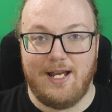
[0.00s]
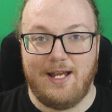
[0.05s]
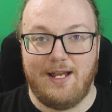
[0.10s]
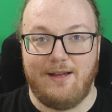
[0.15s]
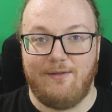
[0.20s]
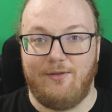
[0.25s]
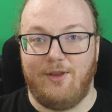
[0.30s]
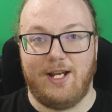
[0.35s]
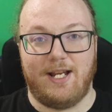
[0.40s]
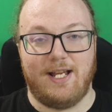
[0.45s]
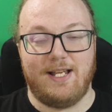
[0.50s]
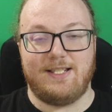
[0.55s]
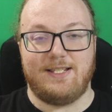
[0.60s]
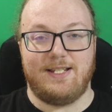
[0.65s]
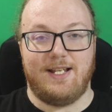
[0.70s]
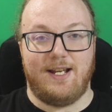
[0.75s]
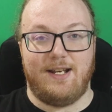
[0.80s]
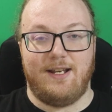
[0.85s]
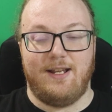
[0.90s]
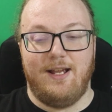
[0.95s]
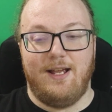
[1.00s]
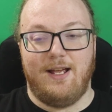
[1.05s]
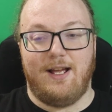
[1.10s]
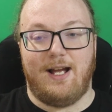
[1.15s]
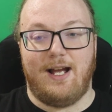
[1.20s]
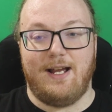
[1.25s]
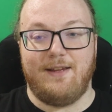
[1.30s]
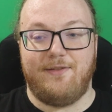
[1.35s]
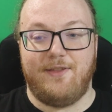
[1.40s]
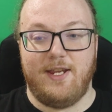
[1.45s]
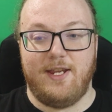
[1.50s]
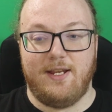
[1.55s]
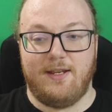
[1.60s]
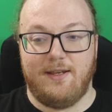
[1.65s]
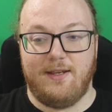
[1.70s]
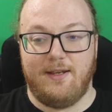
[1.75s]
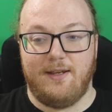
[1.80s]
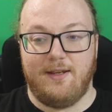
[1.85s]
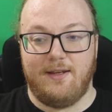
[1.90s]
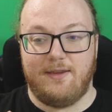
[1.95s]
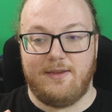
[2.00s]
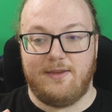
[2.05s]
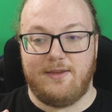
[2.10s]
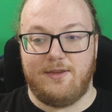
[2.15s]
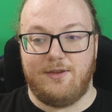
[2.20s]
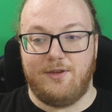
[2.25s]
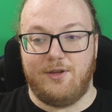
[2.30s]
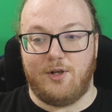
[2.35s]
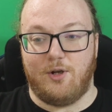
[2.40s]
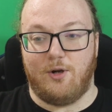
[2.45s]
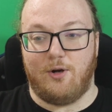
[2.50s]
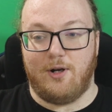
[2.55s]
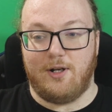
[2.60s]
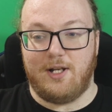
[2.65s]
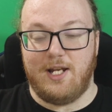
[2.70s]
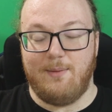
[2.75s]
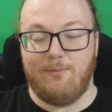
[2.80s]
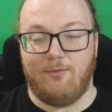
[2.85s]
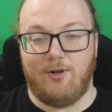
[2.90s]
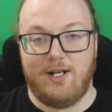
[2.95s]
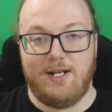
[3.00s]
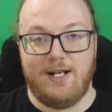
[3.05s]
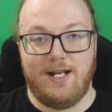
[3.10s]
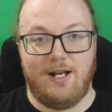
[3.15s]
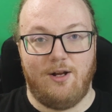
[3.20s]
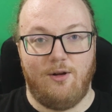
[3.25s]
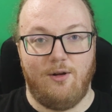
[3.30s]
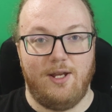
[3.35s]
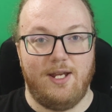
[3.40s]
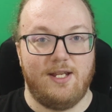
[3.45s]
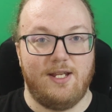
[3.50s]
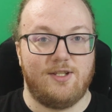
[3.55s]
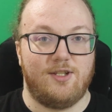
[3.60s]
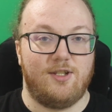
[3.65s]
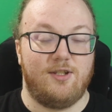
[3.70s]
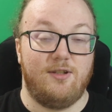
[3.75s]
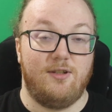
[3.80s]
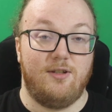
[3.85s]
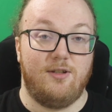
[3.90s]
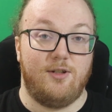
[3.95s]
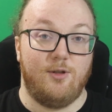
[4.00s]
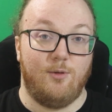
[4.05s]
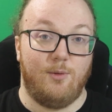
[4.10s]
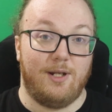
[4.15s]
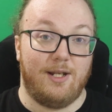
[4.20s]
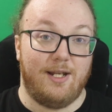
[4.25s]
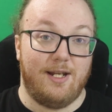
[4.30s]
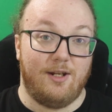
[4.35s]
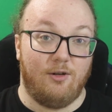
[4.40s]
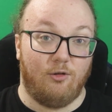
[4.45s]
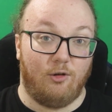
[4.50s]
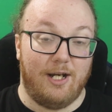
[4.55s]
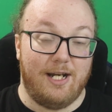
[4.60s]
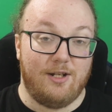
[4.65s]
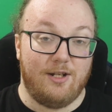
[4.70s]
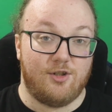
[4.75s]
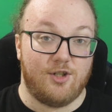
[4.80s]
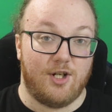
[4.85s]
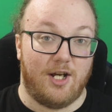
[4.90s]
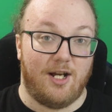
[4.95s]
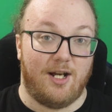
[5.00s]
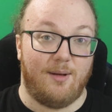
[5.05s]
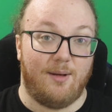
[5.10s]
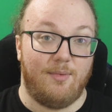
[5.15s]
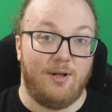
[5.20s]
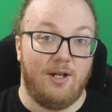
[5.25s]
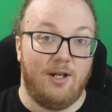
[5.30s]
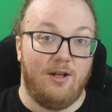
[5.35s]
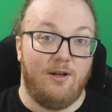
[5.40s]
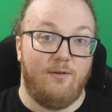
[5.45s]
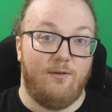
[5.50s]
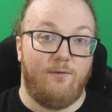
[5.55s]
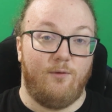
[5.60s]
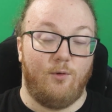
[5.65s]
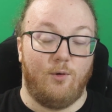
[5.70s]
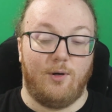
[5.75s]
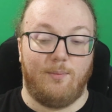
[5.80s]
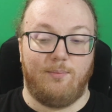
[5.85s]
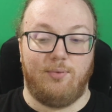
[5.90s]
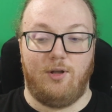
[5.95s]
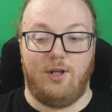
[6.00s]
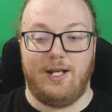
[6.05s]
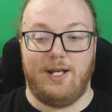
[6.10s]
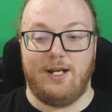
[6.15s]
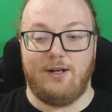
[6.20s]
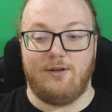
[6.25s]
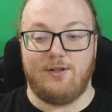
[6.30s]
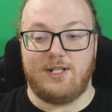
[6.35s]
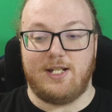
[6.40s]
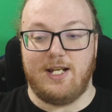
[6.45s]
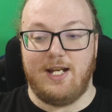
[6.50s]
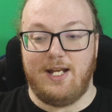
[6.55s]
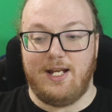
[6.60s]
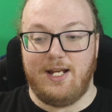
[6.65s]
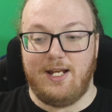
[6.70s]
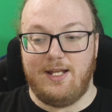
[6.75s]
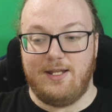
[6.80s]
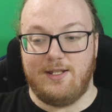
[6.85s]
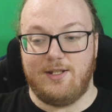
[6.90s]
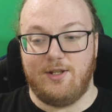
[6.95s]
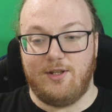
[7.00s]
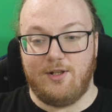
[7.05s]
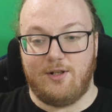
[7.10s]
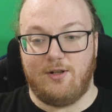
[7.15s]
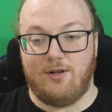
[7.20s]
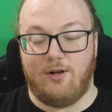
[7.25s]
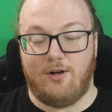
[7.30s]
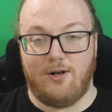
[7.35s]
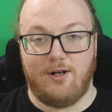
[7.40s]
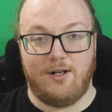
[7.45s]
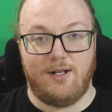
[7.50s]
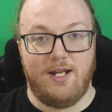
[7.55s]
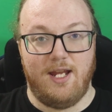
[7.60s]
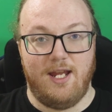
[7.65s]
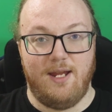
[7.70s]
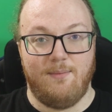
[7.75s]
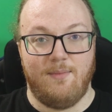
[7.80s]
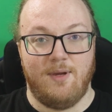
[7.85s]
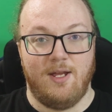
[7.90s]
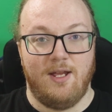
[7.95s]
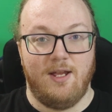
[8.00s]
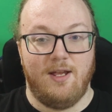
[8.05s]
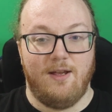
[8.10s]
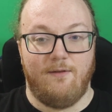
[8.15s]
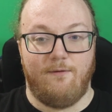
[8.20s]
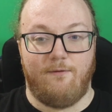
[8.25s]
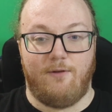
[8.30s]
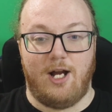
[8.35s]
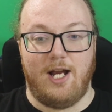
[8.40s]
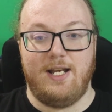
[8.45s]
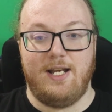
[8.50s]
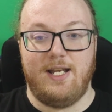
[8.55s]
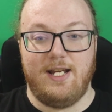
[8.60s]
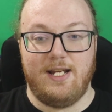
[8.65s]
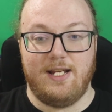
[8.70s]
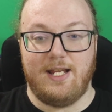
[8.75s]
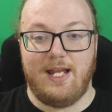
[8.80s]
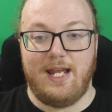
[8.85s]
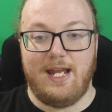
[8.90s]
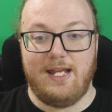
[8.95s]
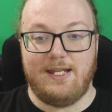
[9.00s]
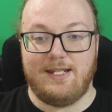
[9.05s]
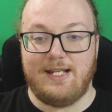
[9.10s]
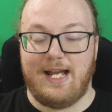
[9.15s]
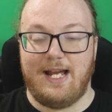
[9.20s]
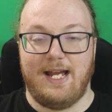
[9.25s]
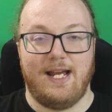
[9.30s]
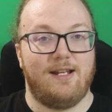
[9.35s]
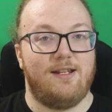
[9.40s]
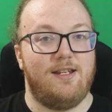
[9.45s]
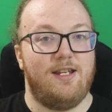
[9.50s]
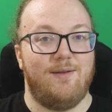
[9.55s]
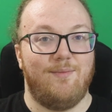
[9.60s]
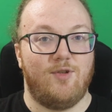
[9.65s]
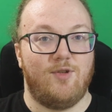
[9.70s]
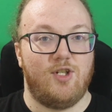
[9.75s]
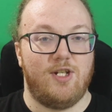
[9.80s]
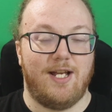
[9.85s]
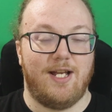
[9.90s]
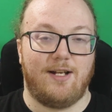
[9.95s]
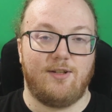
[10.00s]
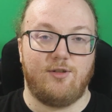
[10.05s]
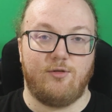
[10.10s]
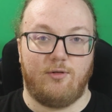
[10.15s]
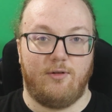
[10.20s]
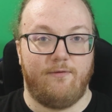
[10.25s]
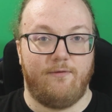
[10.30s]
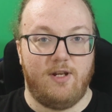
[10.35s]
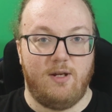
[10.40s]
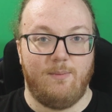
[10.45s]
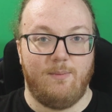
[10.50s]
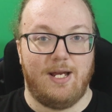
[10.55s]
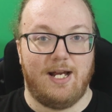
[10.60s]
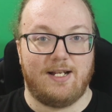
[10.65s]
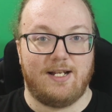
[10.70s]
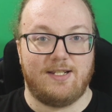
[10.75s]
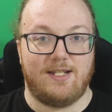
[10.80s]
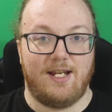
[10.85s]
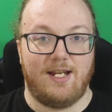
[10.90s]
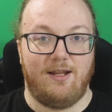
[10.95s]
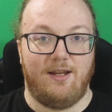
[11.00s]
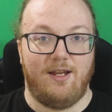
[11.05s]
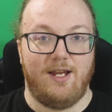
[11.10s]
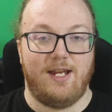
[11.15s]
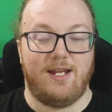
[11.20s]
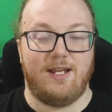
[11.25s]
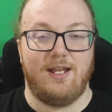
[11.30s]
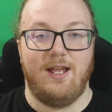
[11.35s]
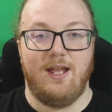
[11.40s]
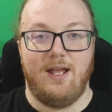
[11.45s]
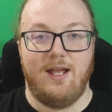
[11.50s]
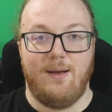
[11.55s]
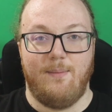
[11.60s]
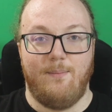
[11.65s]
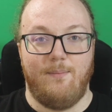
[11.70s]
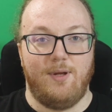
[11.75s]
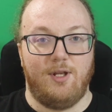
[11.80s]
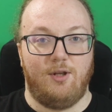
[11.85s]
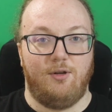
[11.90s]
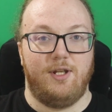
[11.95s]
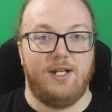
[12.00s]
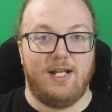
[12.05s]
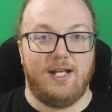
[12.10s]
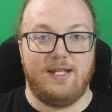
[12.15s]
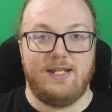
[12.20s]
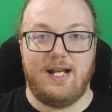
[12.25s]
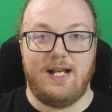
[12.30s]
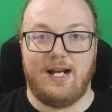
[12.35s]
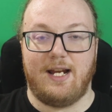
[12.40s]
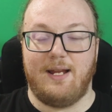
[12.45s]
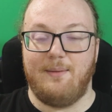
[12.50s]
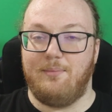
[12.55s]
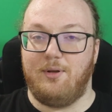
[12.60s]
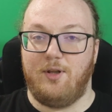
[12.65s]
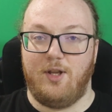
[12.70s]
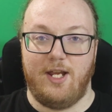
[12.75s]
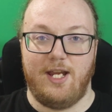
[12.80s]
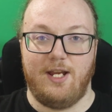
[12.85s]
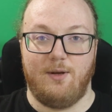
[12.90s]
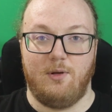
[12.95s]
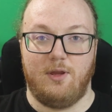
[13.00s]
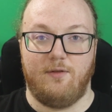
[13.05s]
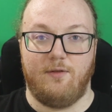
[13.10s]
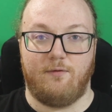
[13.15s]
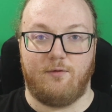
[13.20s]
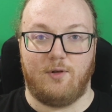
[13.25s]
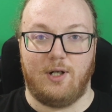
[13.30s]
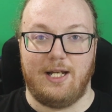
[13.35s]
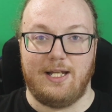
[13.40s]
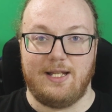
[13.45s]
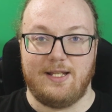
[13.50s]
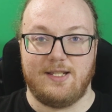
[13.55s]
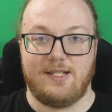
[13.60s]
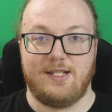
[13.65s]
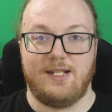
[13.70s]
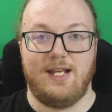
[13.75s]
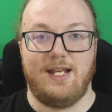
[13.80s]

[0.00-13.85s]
Like I said, I think the card game right now is doing a great job for players getting into the card game, finding a tag team GX or a VMAX they like, building a deck and playing with friends.